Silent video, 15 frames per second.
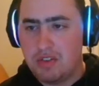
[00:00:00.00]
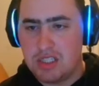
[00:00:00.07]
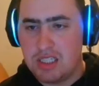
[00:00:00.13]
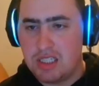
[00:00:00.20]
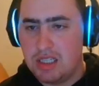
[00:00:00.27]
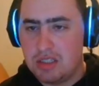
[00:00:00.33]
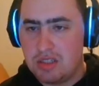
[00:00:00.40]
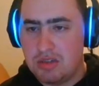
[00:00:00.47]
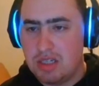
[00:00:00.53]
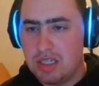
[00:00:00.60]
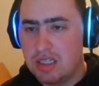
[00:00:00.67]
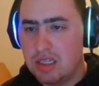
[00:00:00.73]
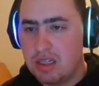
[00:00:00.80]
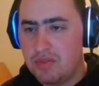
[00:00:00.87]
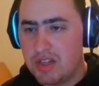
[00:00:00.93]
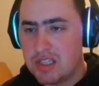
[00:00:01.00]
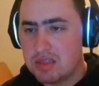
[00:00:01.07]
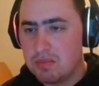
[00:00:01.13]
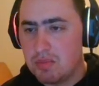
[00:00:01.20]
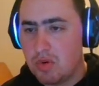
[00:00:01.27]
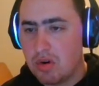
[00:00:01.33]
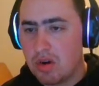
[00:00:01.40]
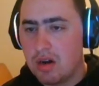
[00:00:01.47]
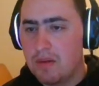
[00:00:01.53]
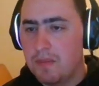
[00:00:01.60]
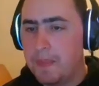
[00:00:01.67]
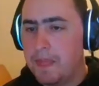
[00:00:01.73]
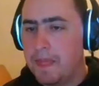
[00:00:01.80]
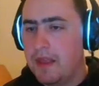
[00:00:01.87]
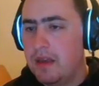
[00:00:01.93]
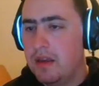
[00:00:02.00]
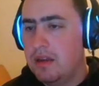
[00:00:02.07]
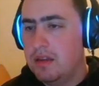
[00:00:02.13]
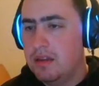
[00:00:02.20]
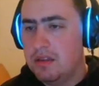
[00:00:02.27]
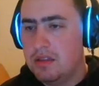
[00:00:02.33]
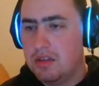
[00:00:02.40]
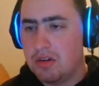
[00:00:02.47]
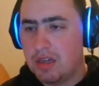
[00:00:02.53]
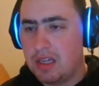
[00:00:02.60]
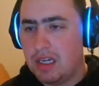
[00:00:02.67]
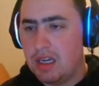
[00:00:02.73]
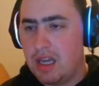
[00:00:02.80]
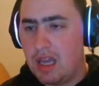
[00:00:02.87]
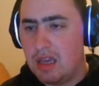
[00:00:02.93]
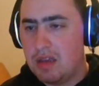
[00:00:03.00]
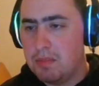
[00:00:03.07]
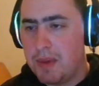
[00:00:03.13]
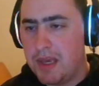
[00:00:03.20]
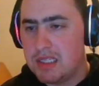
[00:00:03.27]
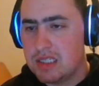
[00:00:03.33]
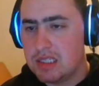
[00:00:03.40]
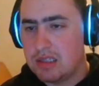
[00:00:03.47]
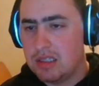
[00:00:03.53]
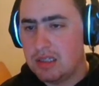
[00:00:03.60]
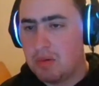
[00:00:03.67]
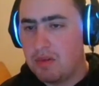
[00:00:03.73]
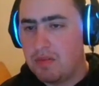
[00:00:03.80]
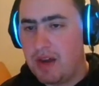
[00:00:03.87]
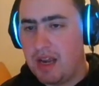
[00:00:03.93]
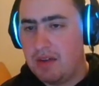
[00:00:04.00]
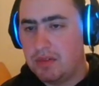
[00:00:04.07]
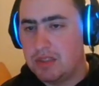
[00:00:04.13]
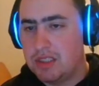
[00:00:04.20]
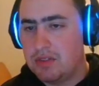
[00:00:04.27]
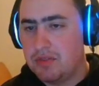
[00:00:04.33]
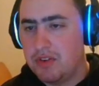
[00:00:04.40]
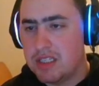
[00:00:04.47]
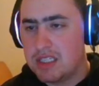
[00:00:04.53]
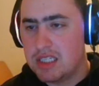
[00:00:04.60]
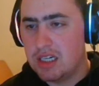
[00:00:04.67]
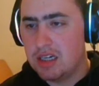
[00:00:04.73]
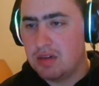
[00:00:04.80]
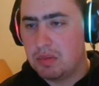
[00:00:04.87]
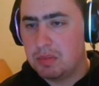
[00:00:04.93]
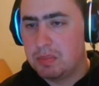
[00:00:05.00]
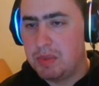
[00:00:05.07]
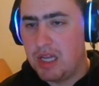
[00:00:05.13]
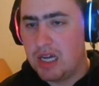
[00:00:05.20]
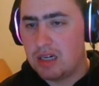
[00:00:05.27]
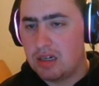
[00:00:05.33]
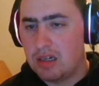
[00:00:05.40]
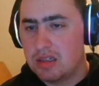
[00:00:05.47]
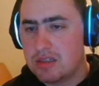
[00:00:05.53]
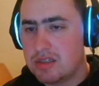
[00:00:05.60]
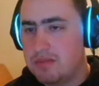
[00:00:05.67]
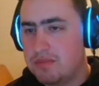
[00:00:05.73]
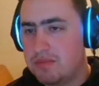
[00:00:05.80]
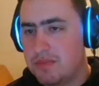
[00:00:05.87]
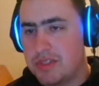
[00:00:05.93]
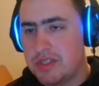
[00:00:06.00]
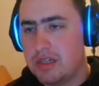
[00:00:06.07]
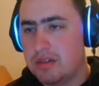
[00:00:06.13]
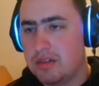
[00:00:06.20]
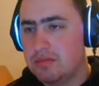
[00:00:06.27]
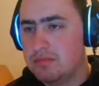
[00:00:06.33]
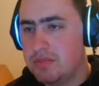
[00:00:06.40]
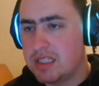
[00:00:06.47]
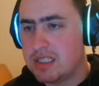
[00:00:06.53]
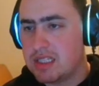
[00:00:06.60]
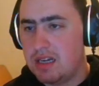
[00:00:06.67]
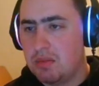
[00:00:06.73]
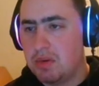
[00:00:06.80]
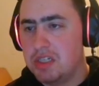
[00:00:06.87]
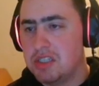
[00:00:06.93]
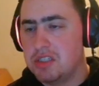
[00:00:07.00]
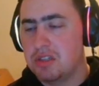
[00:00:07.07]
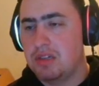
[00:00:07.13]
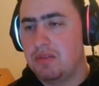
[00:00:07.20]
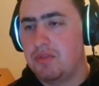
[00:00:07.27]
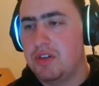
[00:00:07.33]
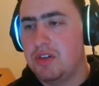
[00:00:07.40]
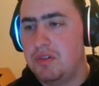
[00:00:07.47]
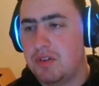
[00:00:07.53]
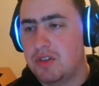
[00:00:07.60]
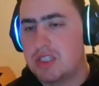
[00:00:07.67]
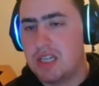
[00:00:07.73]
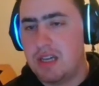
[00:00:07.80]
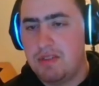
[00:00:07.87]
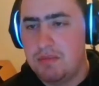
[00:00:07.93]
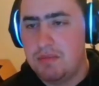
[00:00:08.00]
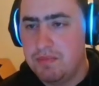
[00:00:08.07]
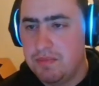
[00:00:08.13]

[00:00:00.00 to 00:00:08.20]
seeing that you need defense and more, you're getting a basically revival defense here with blockers. So that's kind of where he's looking for Universe 7.